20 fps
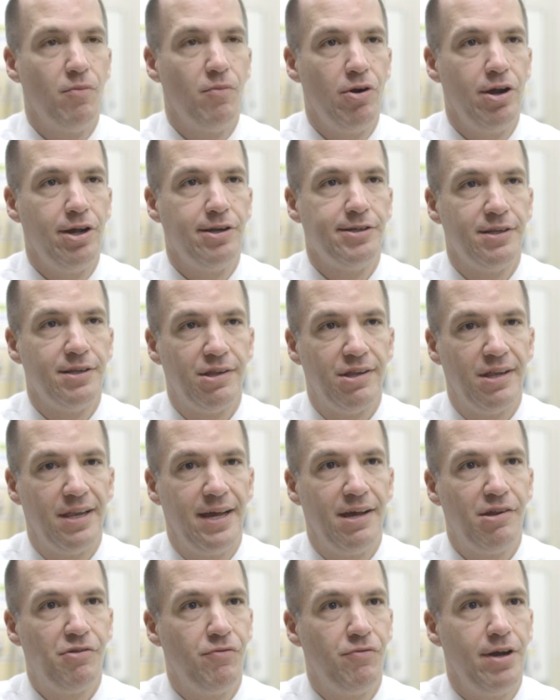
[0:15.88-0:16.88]
abrasions and
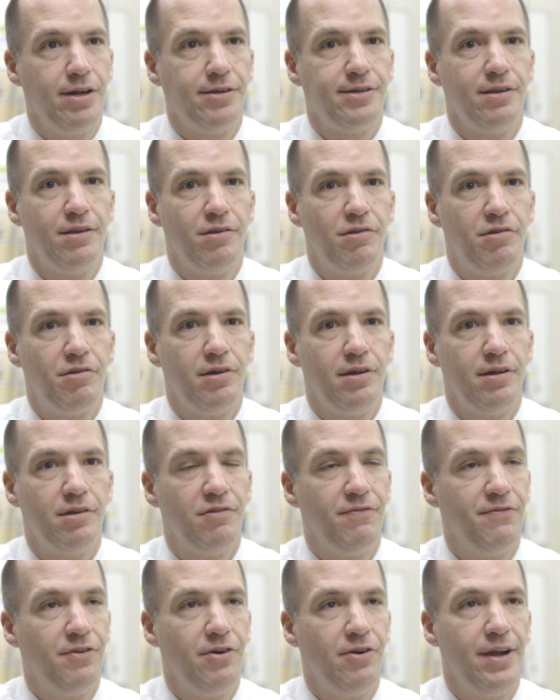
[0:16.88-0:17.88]
lacerations to
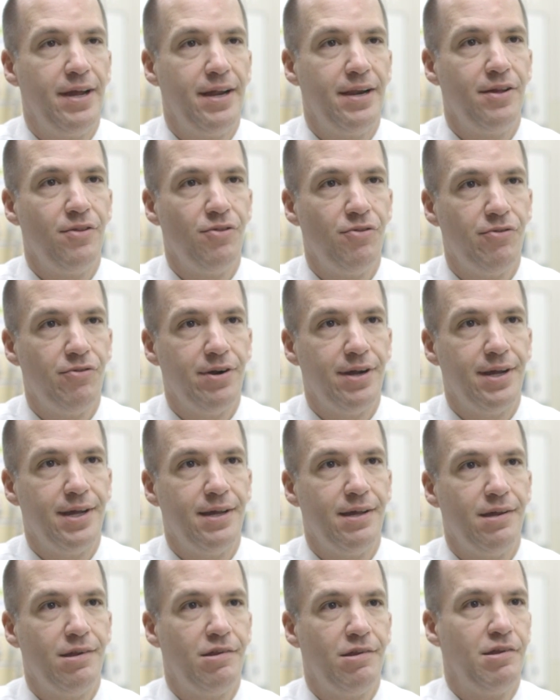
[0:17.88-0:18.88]
severe head
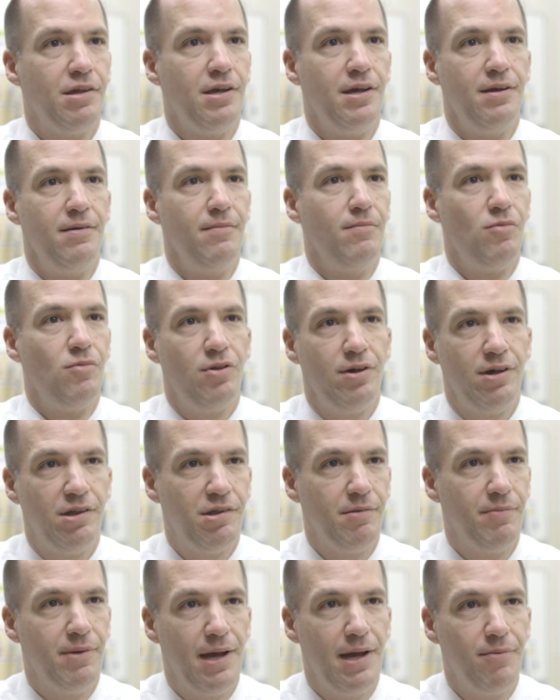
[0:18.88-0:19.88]
injuries,
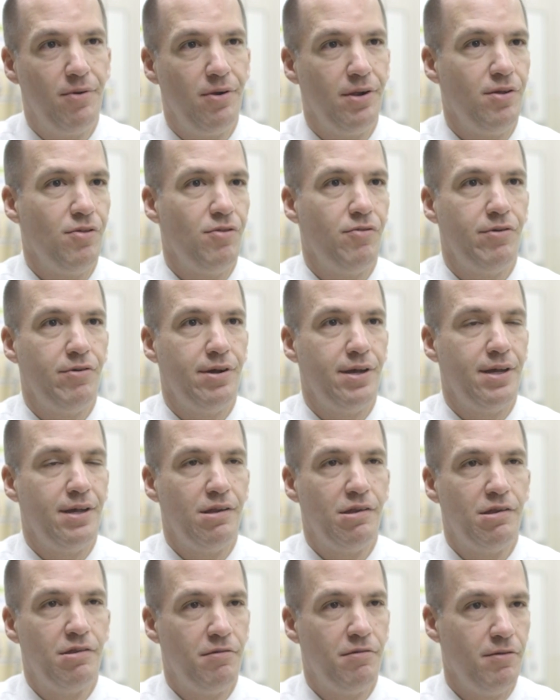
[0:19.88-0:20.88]
chest, abdominal
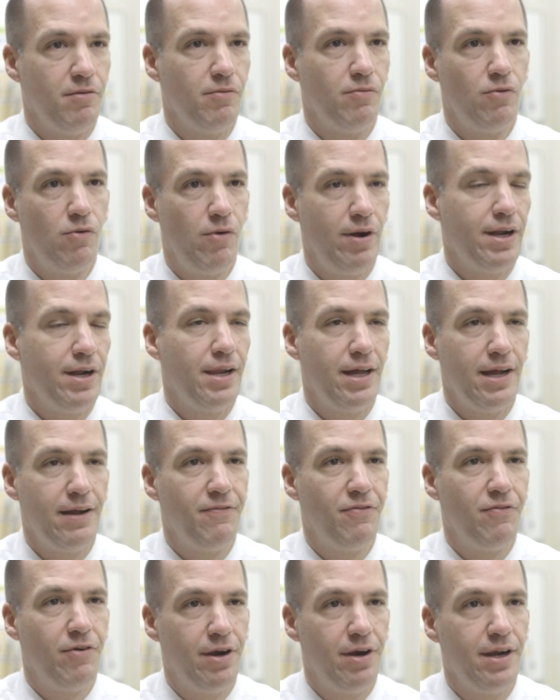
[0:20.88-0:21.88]
injuries, and quite
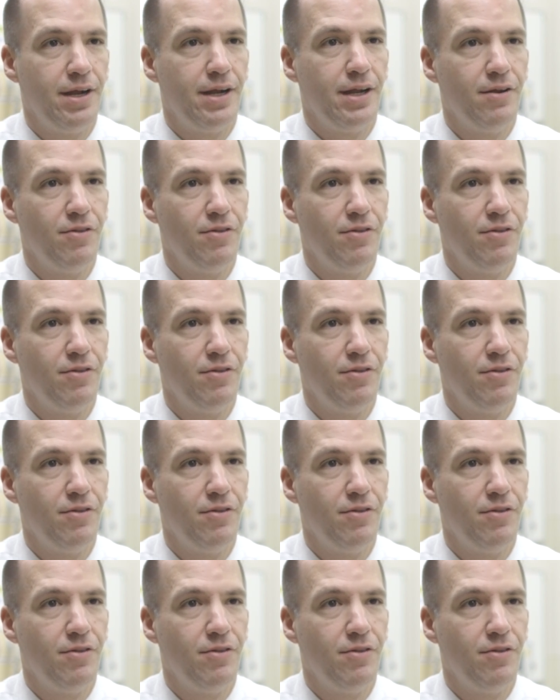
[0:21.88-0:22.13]
life-threatening